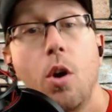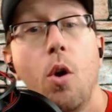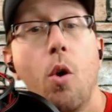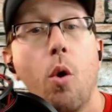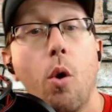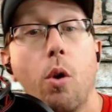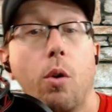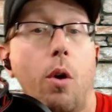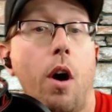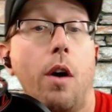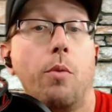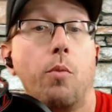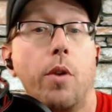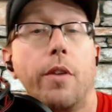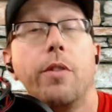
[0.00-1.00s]
or on
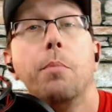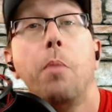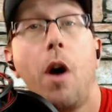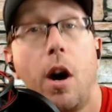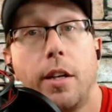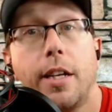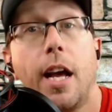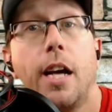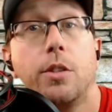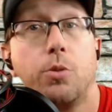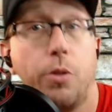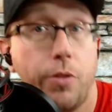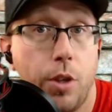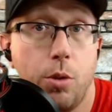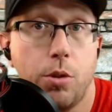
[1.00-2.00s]
one of the podcast
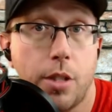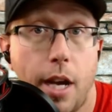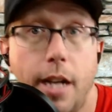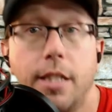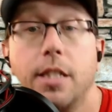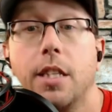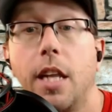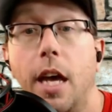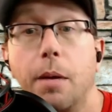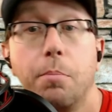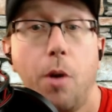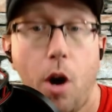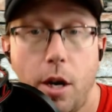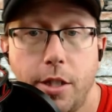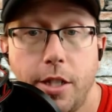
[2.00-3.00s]
review sites like
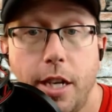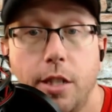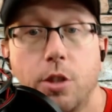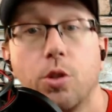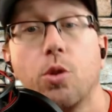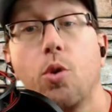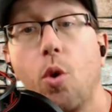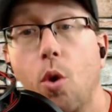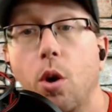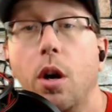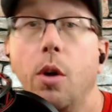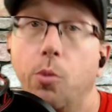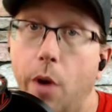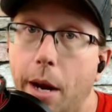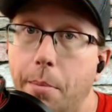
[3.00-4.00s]
Podchaser or
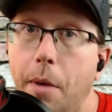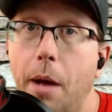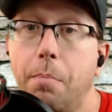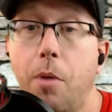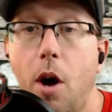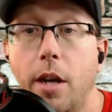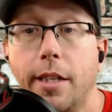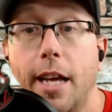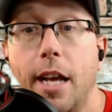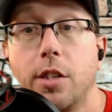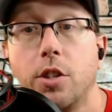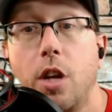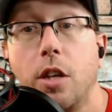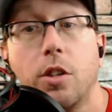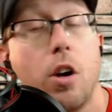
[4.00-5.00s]

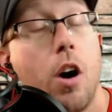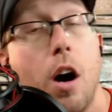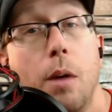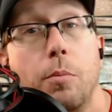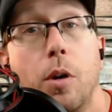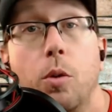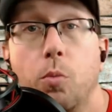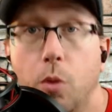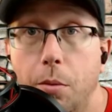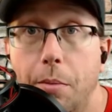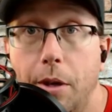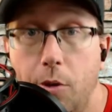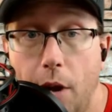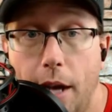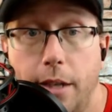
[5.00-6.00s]
ratemypodcast.com would be
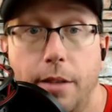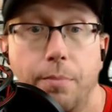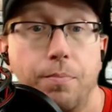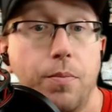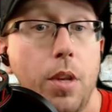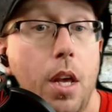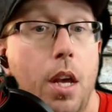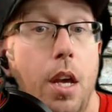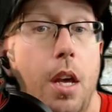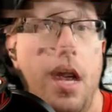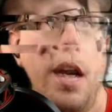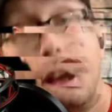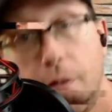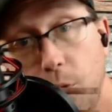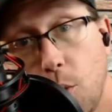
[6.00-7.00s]
great.
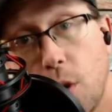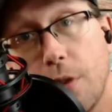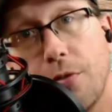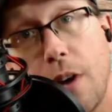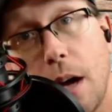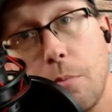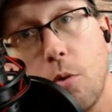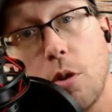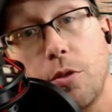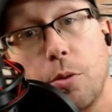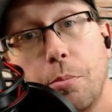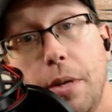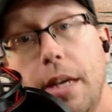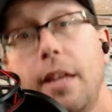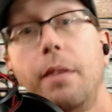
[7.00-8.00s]
If you want to find more from
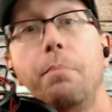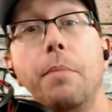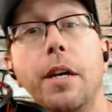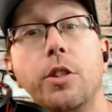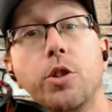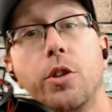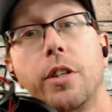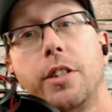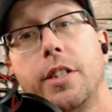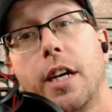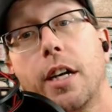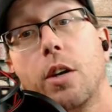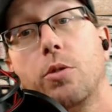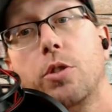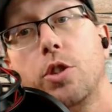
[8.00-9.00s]
me, make sure to check
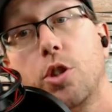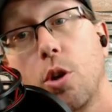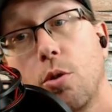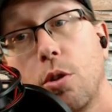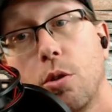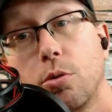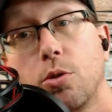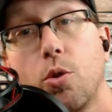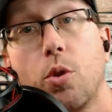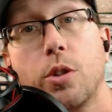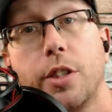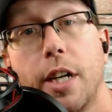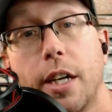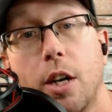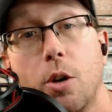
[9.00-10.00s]
out the show notes or
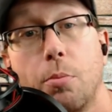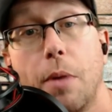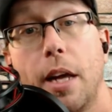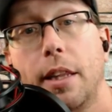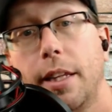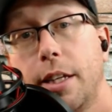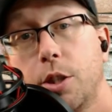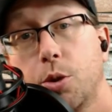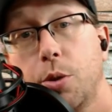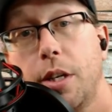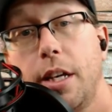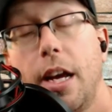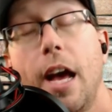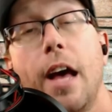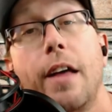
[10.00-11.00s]
check out my link tree.
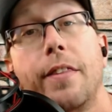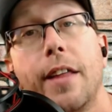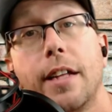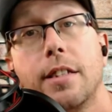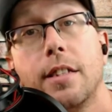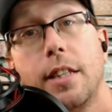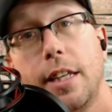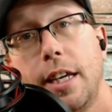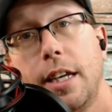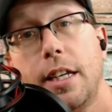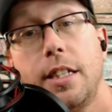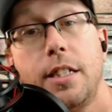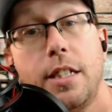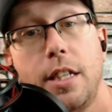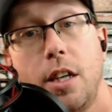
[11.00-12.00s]
That's
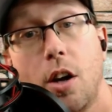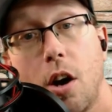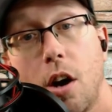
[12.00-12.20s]
linktr.ee